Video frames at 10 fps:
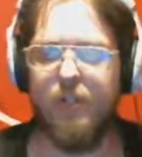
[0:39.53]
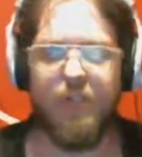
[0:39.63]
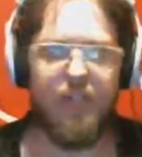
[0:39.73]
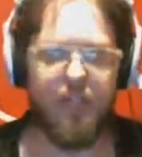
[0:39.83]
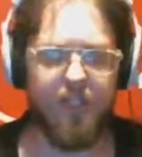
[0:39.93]

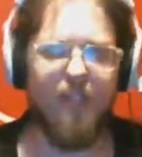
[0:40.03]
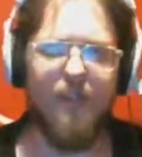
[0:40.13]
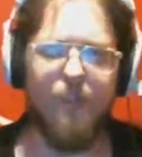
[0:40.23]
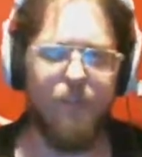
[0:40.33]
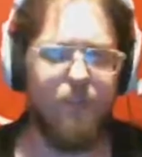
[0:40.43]
get you
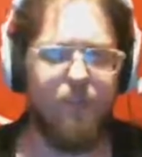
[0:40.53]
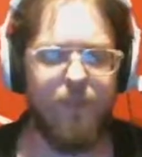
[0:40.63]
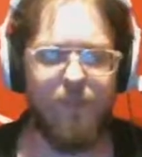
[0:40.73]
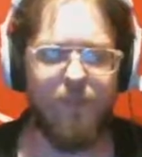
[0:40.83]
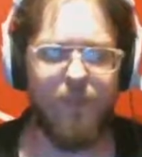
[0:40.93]
to
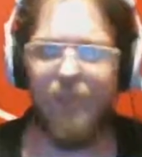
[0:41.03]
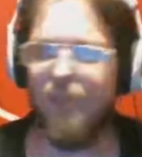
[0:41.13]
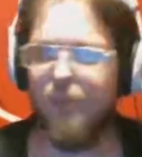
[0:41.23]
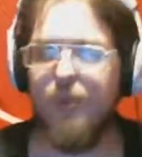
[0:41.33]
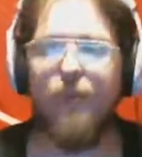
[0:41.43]

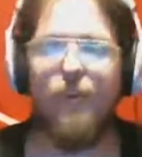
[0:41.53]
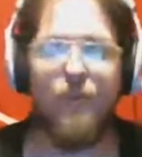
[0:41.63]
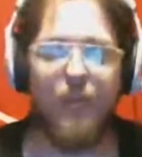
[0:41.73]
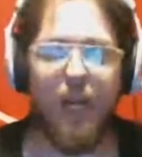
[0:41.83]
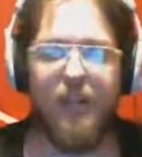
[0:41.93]
do a
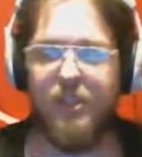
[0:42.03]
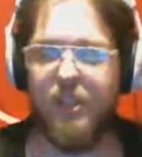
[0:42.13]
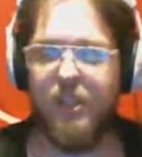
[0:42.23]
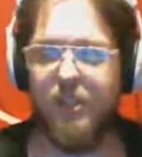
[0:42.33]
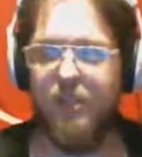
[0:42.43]
few tasks to
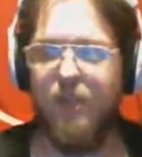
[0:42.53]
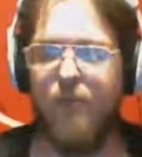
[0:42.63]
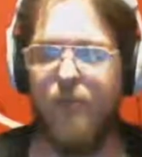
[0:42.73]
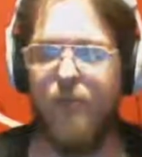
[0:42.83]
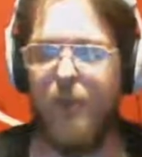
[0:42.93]
get a
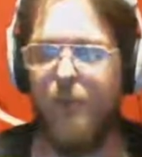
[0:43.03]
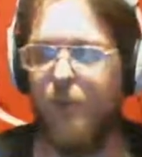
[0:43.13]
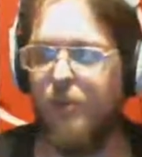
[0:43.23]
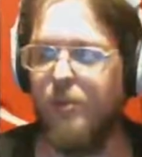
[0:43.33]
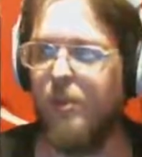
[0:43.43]
few
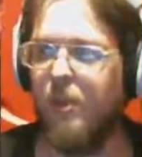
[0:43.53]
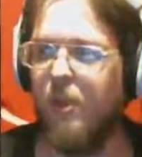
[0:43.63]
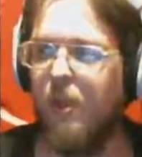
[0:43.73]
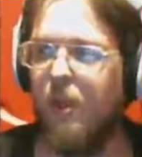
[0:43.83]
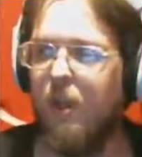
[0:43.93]
members,
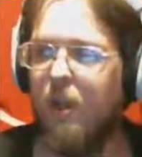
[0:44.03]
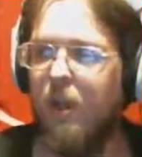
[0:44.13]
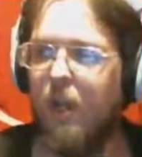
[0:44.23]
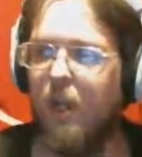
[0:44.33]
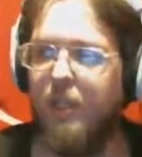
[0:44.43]

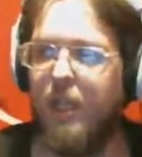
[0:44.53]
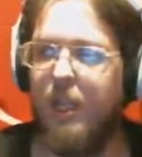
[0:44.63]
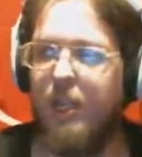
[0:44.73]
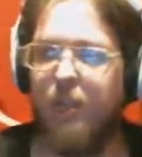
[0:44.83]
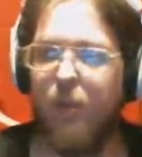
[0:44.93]
and
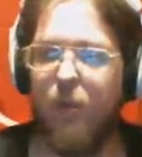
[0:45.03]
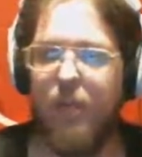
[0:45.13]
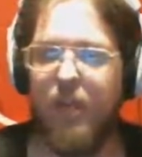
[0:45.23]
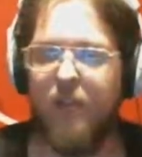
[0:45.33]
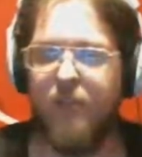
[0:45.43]
then all
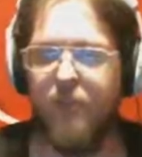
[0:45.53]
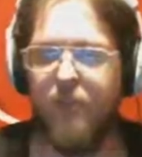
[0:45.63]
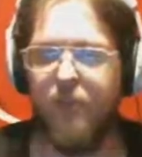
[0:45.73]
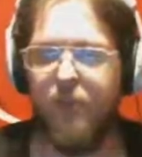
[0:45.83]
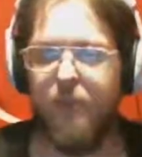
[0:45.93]
you have to
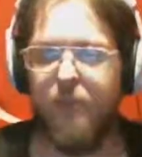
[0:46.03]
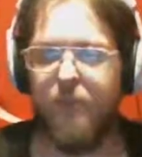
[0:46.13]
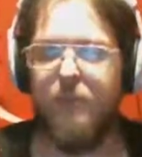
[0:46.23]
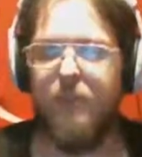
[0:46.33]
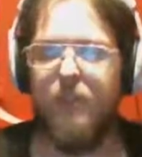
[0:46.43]
do
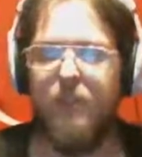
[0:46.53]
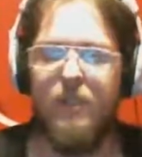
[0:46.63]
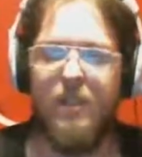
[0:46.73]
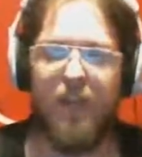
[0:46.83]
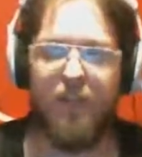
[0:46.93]

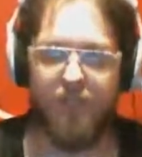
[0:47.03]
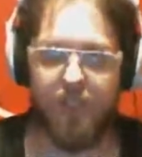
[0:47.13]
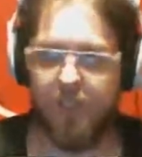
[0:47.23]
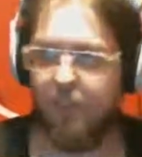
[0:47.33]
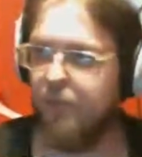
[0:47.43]
is after you
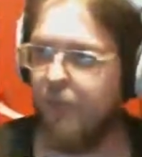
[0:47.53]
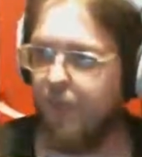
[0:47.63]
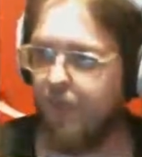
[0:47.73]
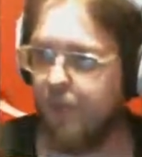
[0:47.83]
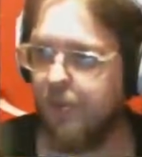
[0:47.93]
get those
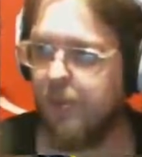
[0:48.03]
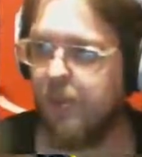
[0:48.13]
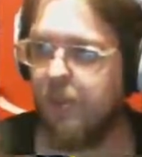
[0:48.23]
members,